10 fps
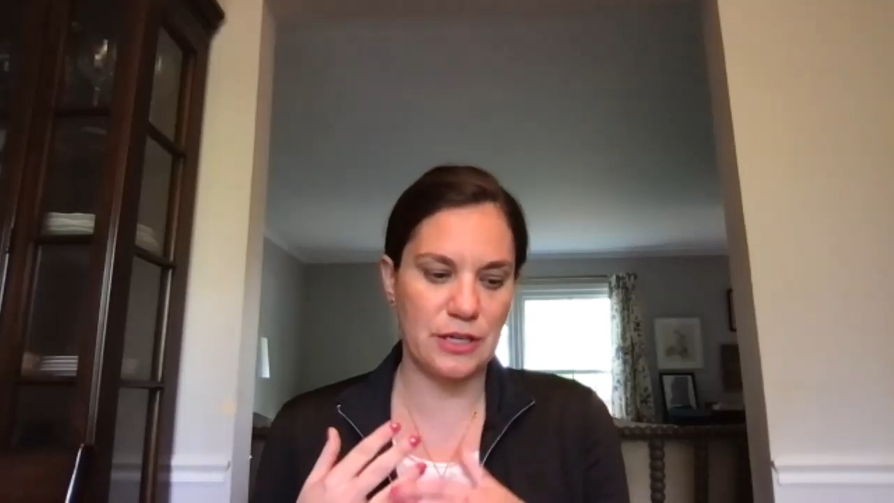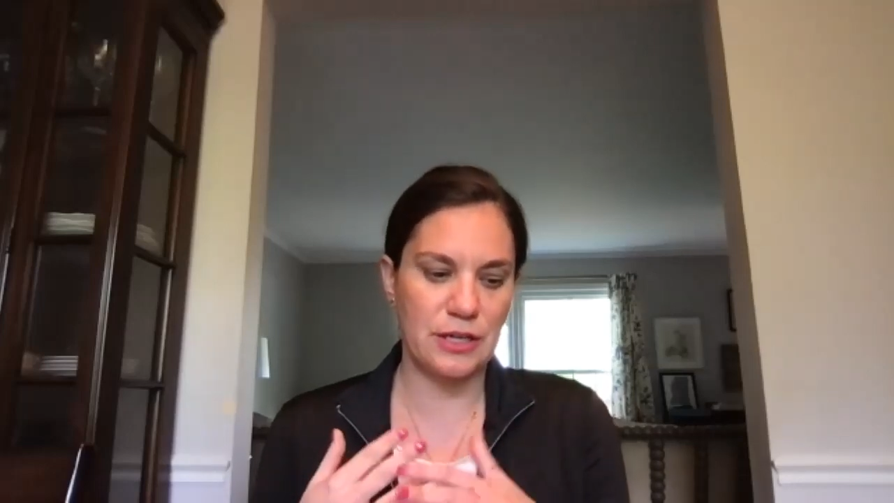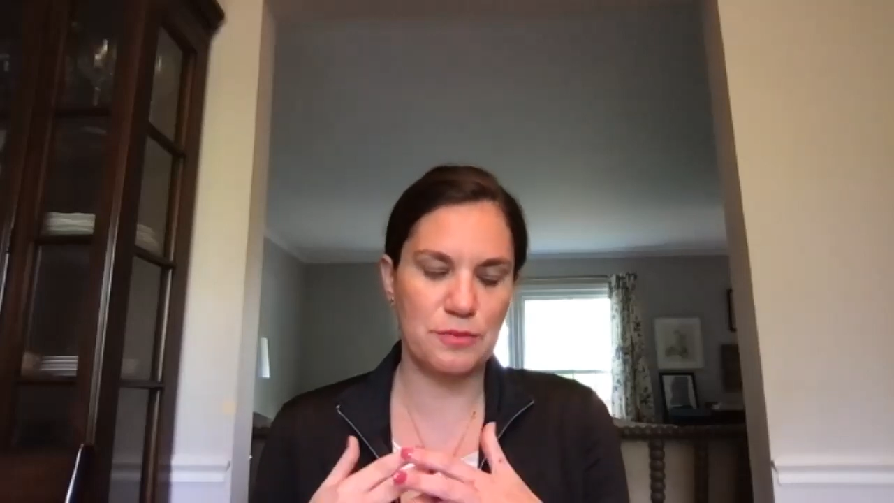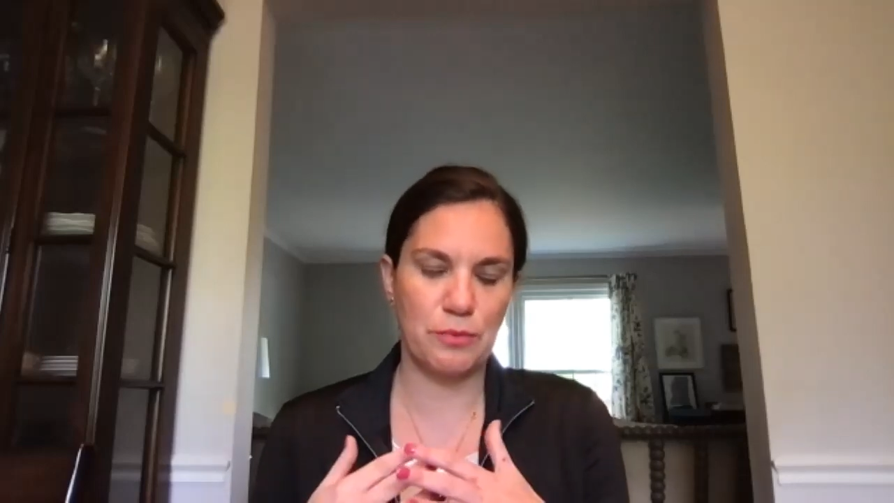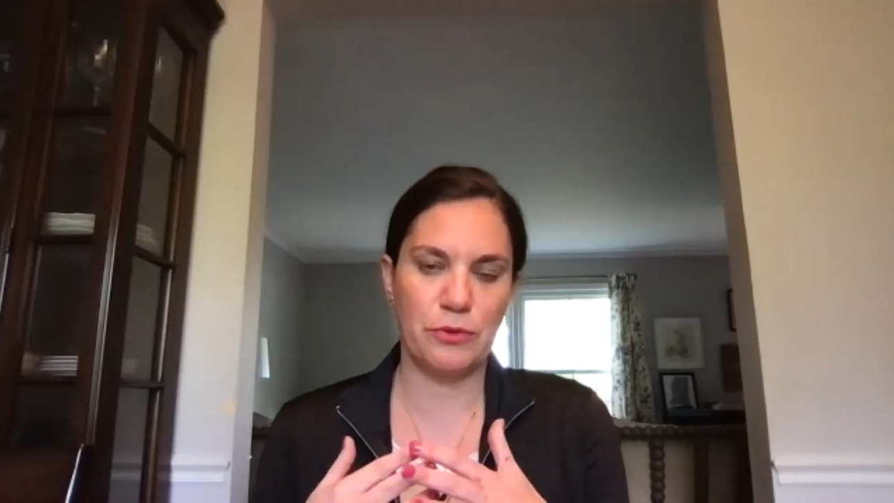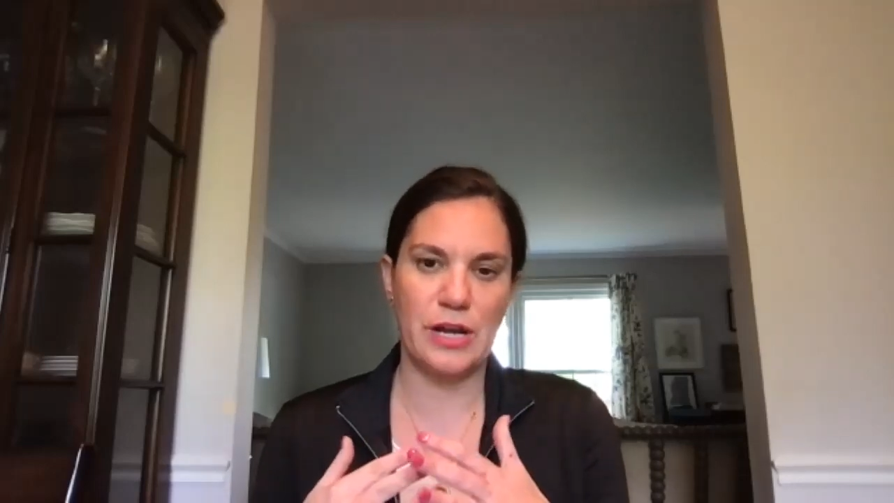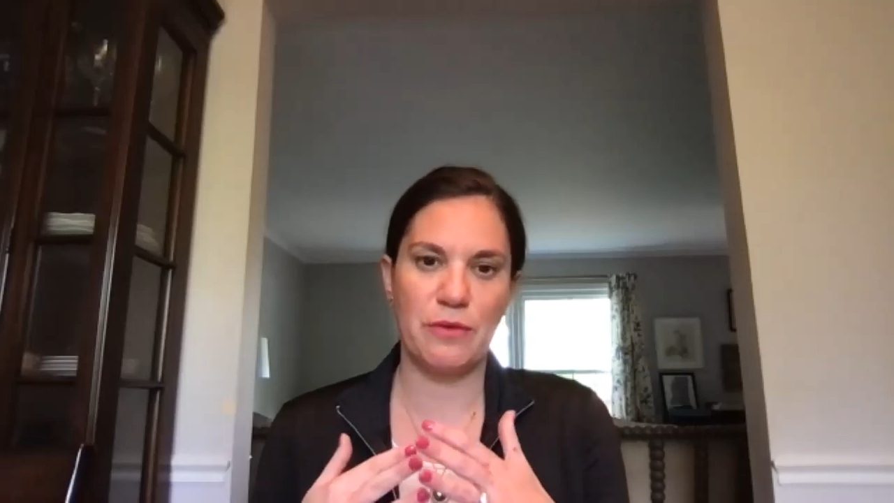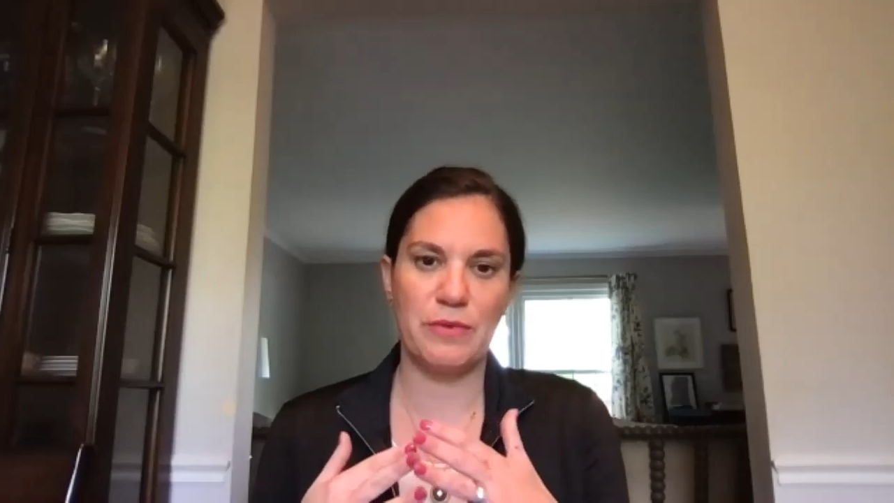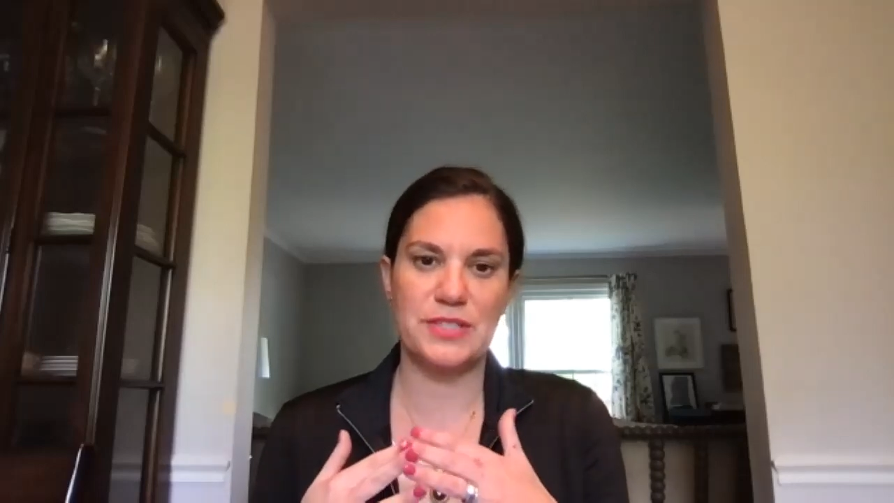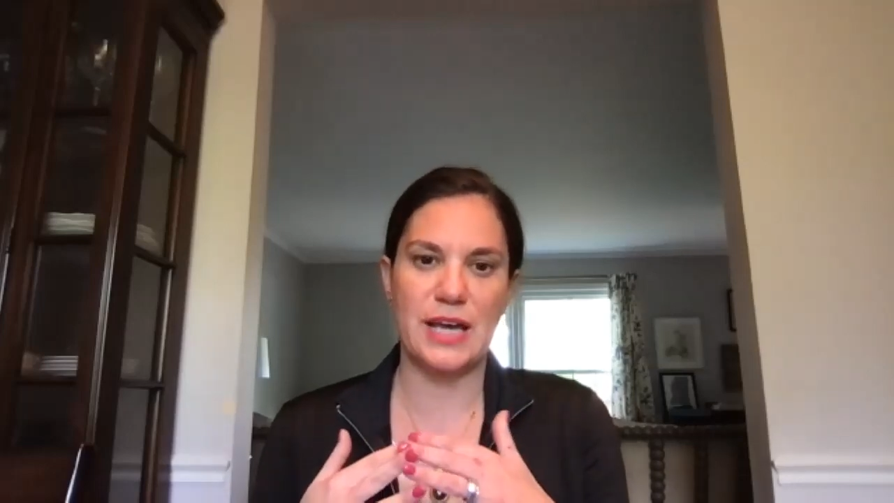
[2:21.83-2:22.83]
and
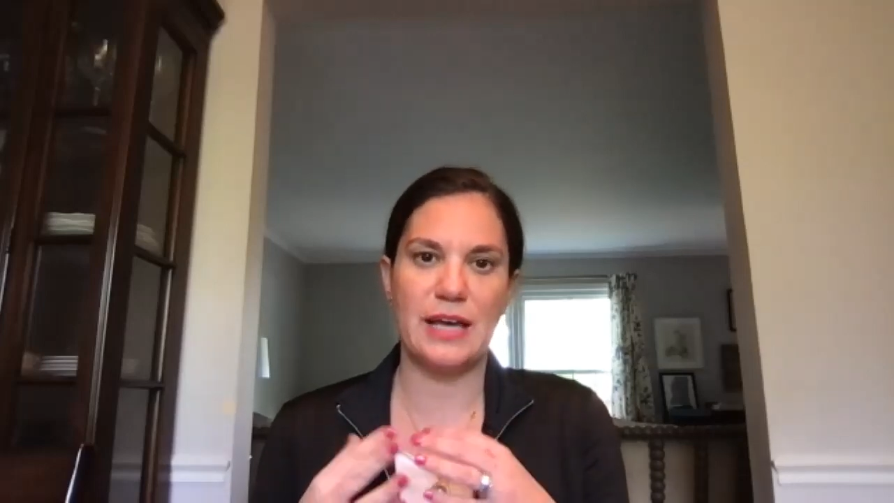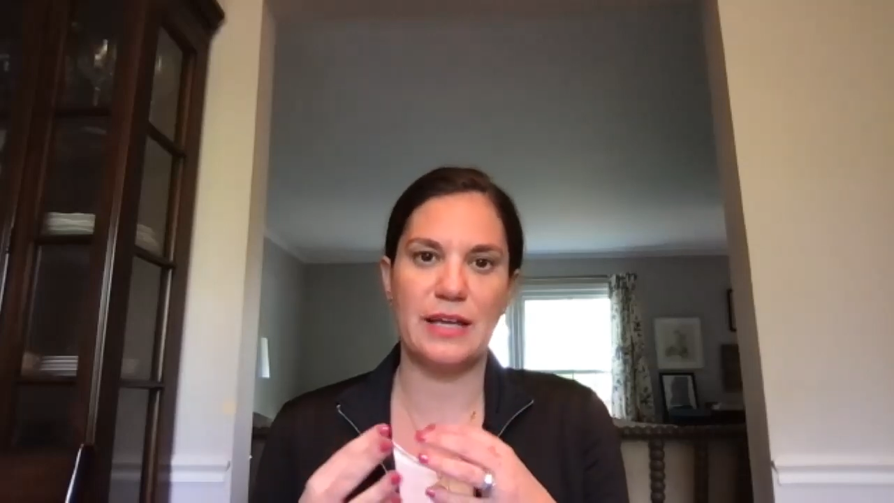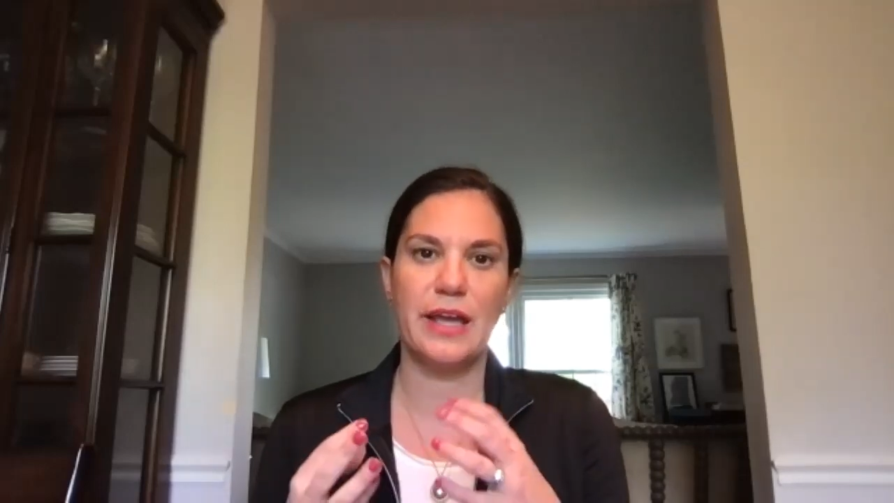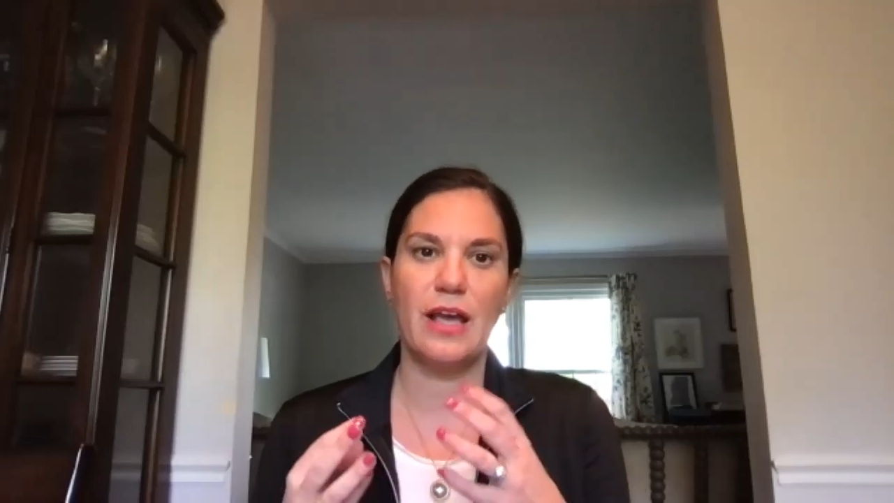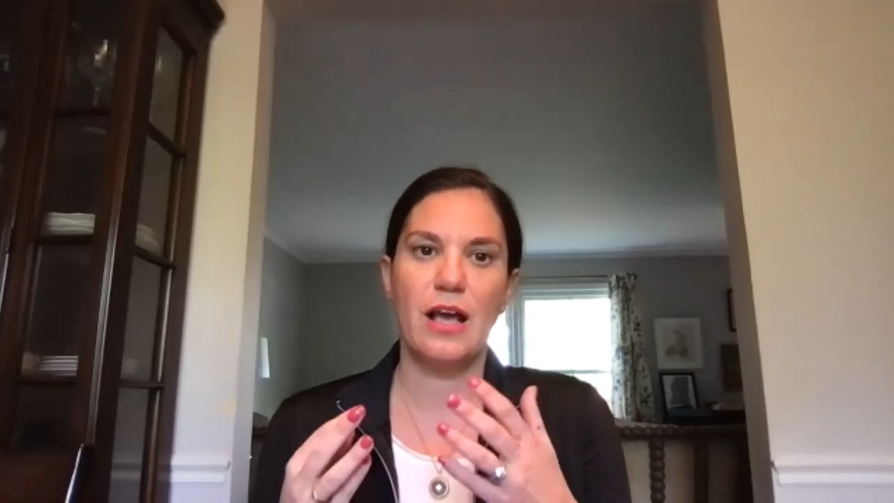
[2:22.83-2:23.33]
exploring was that